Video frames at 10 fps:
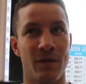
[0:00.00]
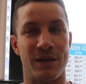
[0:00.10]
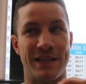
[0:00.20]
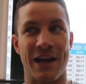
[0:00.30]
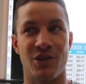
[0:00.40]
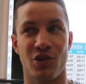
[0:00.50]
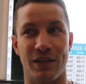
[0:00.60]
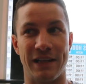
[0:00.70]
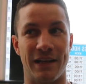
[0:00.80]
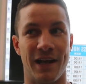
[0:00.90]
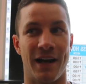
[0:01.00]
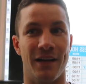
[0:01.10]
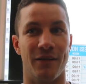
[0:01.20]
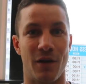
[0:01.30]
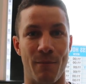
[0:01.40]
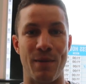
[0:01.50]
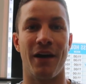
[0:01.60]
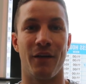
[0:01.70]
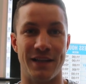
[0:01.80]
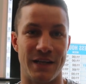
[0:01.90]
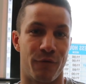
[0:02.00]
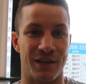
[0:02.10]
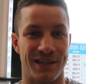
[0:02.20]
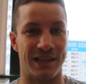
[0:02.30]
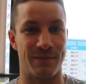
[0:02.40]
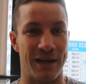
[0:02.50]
potentially kind of compare the differences,